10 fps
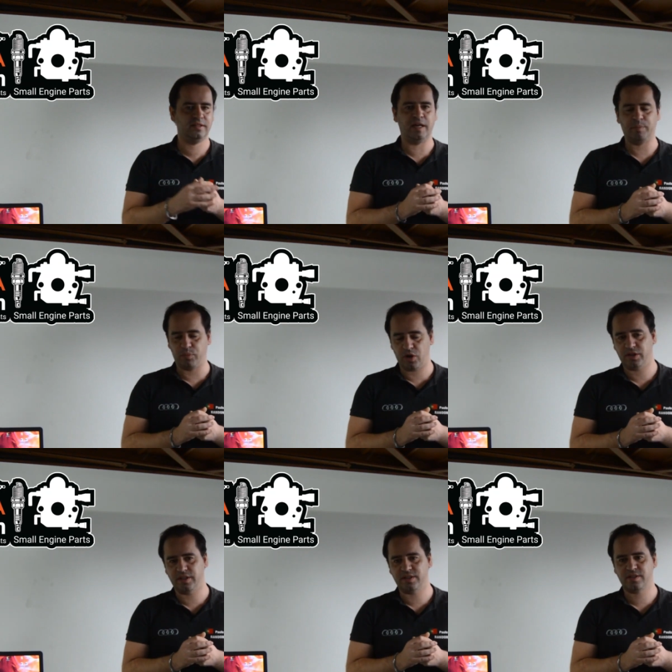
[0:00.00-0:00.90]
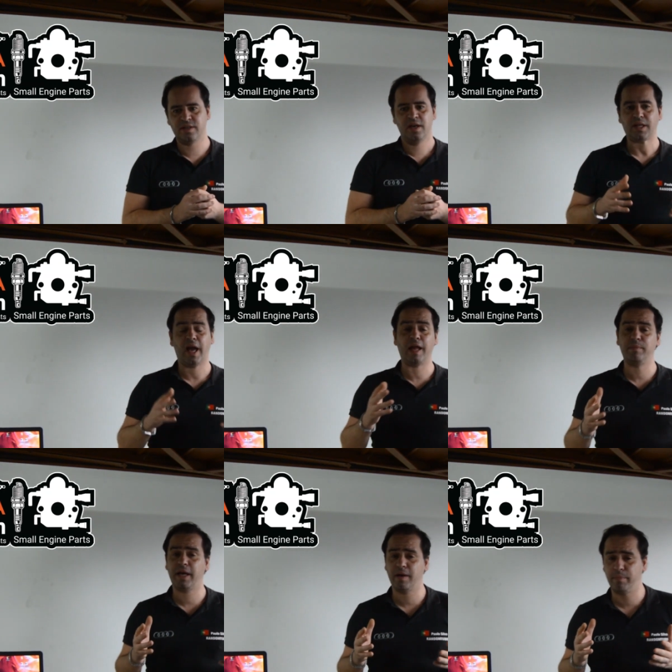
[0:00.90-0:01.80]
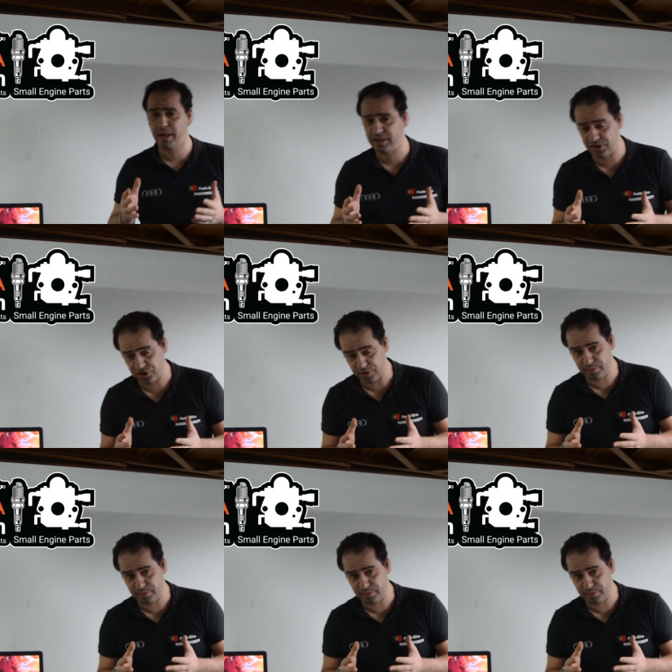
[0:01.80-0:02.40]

their products and make a partnership.